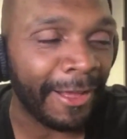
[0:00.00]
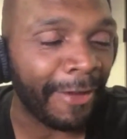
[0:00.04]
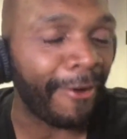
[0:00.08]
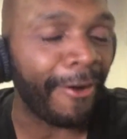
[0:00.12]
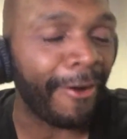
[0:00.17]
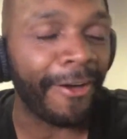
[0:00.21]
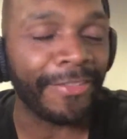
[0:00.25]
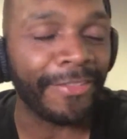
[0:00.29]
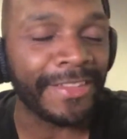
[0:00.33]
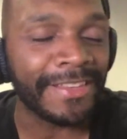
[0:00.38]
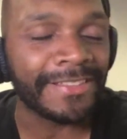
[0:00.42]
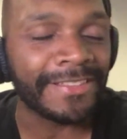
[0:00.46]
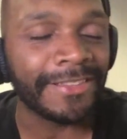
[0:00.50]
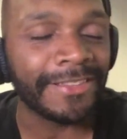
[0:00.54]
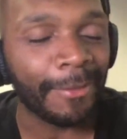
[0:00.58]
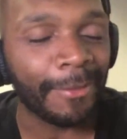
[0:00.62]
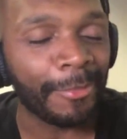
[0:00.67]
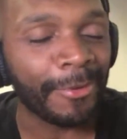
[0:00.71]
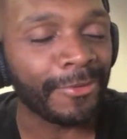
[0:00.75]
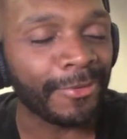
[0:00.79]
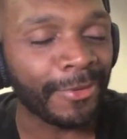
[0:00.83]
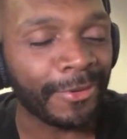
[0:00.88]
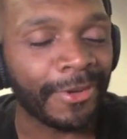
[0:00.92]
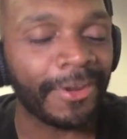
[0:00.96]
All these
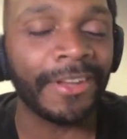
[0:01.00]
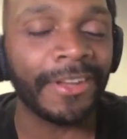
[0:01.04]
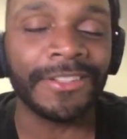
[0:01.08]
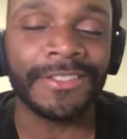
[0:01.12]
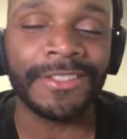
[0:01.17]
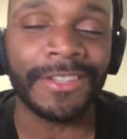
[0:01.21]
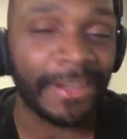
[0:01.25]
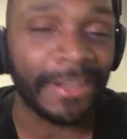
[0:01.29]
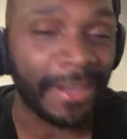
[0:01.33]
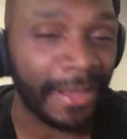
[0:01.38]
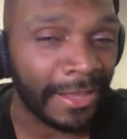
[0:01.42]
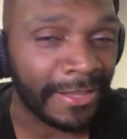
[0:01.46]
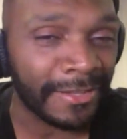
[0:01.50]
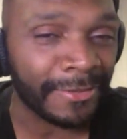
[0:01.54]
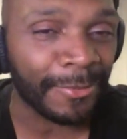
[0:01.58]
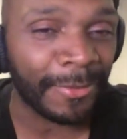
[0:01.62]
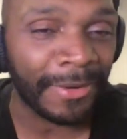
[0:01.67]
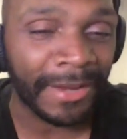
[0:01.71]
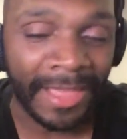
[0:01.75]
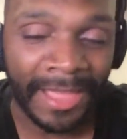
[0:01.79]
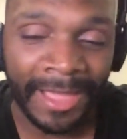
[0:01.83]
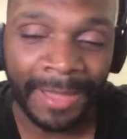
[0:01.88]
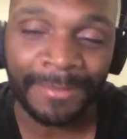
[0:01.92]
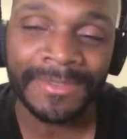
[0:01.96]
numbers are crunching, guys. When
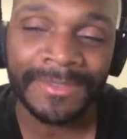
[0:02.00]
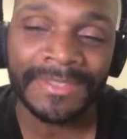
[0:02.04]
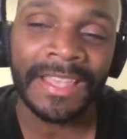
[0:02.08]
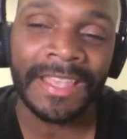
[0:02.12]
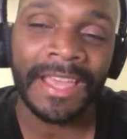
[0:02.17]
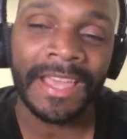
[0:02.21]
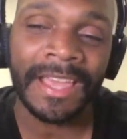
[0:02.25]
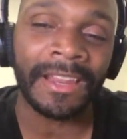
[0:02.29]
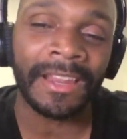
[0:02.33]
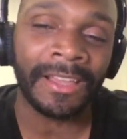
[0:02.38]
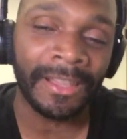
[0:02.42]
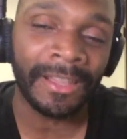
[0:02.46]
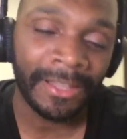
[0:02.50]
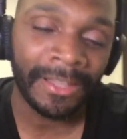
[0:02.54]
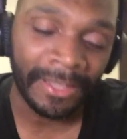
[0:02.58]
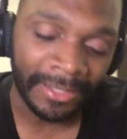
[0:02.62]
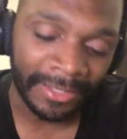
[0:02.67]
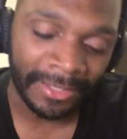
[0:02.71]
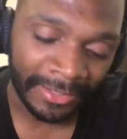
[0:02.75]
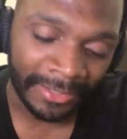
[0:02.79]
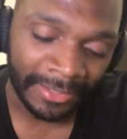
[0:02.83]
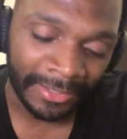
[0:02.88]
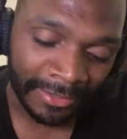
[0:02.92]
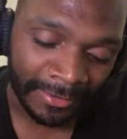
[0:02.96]
SATA
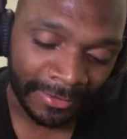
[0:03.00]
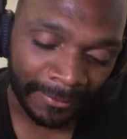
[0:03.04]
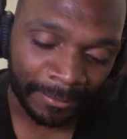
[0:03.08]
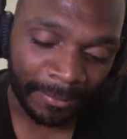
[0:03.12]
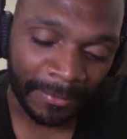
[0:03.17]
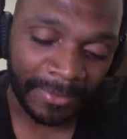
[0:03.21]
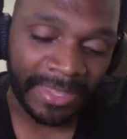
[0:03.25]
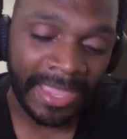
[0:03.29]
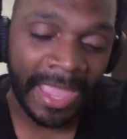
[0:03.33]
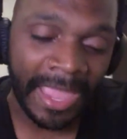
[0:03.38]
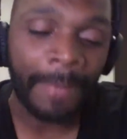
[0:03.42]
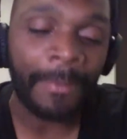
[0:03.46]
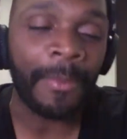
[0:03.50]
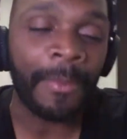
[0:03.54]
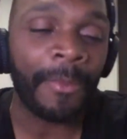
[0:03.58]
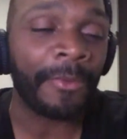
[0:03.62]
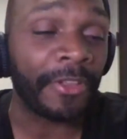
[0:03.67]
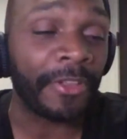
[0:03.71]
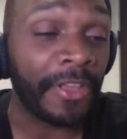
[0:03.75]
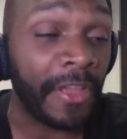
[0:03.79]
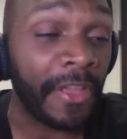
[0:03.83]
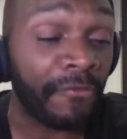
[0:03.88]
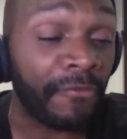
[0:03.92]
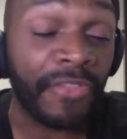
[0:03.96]

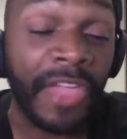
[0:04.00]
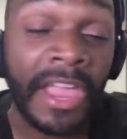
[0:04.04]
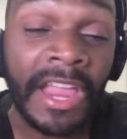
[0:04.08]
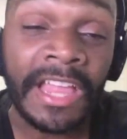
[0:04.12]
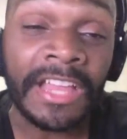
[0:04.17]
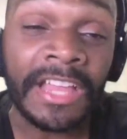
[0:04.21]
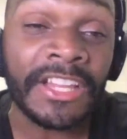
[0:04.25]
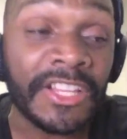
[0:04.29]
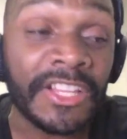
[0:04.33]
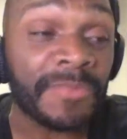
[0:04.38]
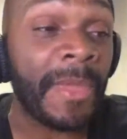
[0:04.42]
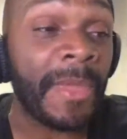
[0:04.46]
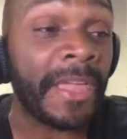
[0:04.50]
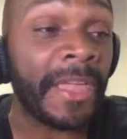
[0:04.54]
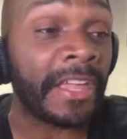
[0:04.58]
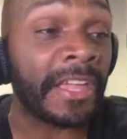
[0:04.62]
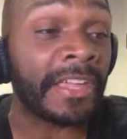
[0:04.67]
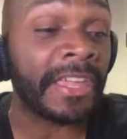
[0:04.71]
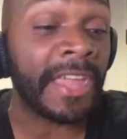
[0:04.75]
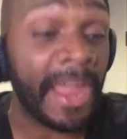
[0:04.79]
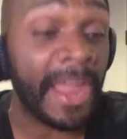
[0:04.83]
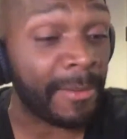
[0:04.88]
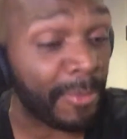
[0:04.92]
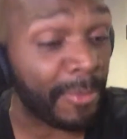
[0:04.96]
capable, if they could just make a
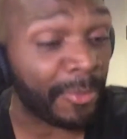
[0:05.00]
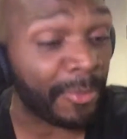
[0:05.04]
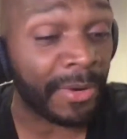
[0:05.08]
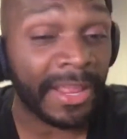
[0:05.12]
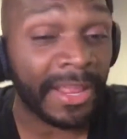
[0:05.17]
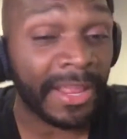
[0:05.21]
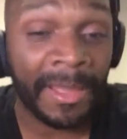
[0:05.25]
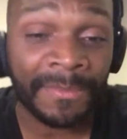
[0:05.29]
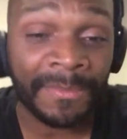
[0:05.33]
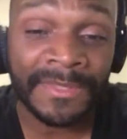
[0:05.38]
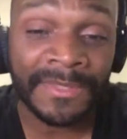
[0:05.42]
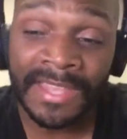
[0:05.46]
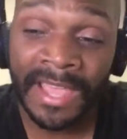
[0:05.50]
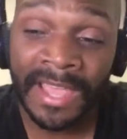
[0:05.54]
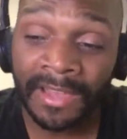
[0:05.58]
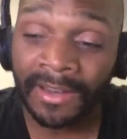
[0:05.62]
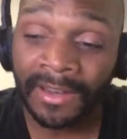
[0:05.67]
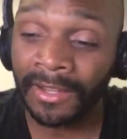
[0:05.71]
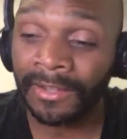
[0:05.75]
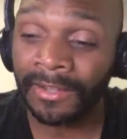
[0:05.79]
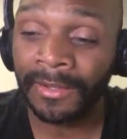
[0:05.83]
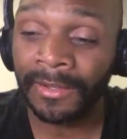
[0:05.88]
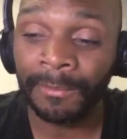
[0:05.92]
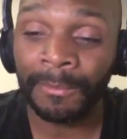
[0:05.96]
camera with
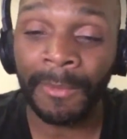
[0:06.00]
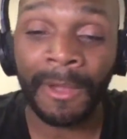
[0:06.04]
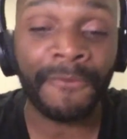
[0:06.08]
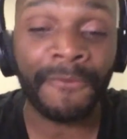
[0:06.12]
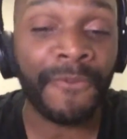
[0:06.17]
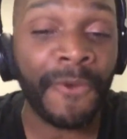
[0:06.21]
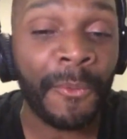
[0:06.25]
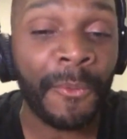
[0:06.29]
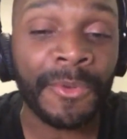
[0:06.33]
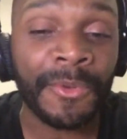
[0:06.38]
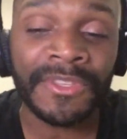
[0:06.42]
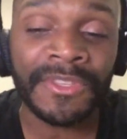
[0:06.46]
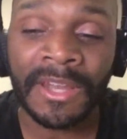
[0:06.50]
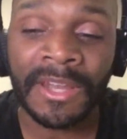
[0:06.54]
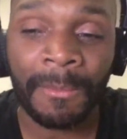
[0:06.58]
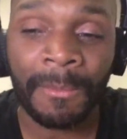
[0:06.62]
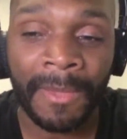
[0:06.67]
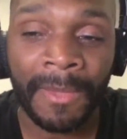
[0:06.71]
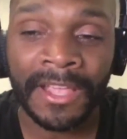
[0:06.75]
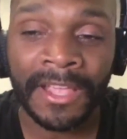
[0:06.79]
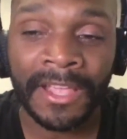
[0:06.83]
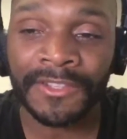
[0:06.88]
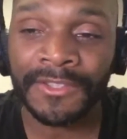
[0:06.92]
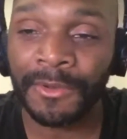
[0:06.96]
SATA, my friend was gonna make
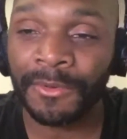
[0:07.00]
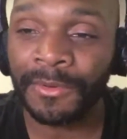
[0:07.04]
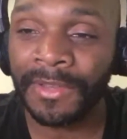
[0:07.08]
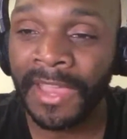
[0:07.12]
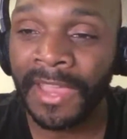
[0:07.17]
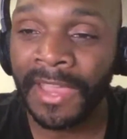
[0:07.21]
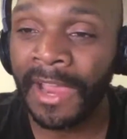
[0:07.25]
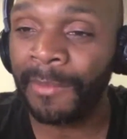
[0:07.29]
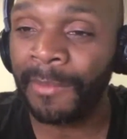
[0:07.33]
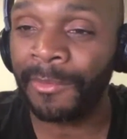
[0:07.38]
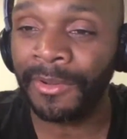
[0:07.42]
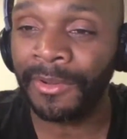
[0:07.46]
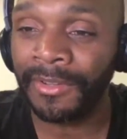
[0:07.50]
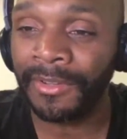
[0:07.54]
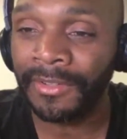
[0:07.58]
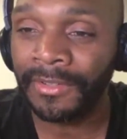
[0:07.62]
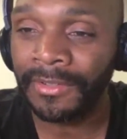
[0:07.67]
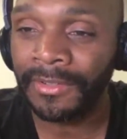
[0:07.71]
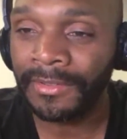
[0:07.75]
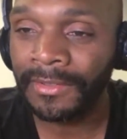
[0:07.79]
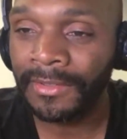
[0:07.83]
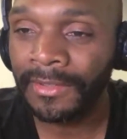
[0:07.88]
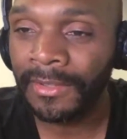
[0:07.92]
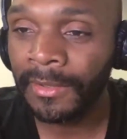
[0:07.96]
his own camera.
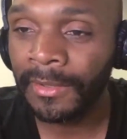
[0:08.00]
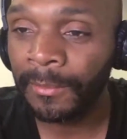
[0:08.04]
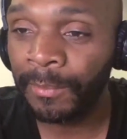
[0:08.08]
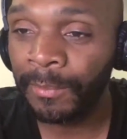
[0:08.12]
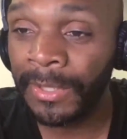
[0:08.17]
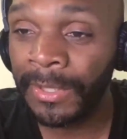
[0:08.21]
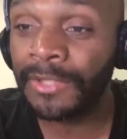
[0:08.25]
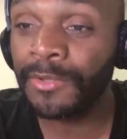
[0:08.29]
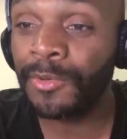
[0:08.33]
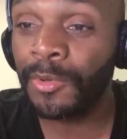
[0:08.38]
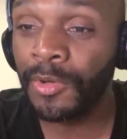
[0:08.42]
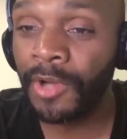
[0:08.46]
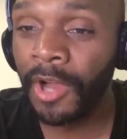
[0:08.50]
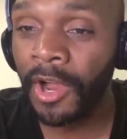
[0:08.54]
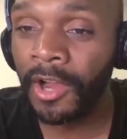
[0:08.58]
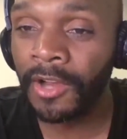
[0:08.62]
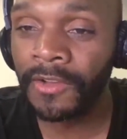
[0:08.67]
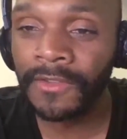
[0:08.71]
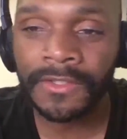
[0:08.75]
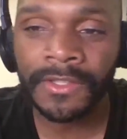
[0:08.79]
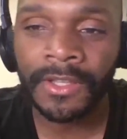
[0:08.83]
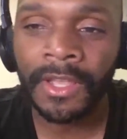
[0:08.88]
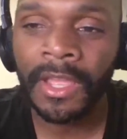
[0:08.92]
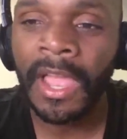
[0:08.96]
P2
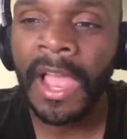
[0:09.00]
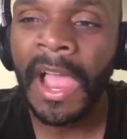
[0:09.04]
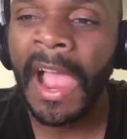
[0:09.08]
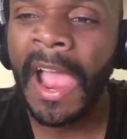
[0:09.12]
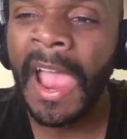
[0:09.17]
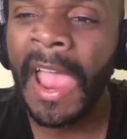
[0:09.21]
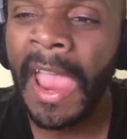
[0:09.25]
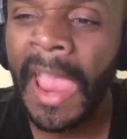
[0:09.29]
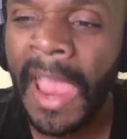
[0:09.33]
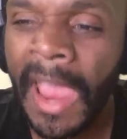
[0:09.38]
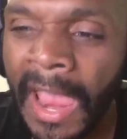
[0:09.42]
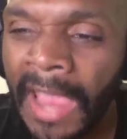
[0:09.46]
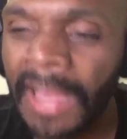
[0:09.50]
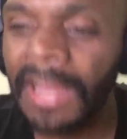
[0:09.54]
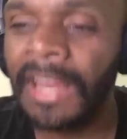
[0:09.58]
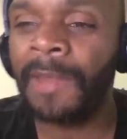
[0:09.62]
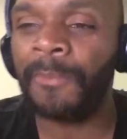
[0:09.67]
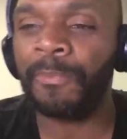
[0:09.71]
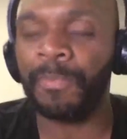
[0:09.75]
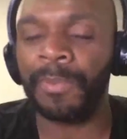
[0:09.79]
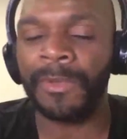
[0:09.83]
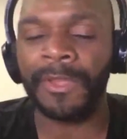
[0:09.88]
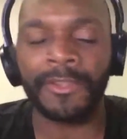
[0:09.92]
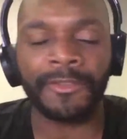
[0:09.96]
cards, I
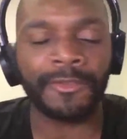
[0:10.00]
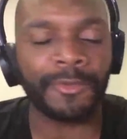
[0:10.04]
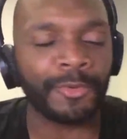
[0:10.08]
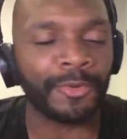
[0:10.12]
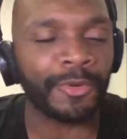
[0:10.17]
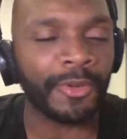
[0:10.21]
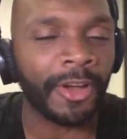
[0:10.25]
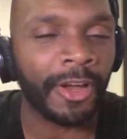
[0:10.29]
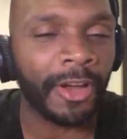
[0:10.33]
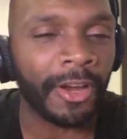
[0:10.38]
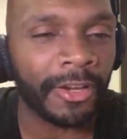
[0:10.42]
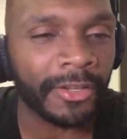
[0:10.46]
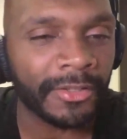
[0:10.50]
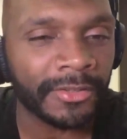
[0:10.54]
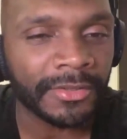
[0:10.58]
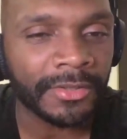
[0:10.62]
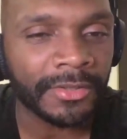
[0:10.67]
hated P2 cards.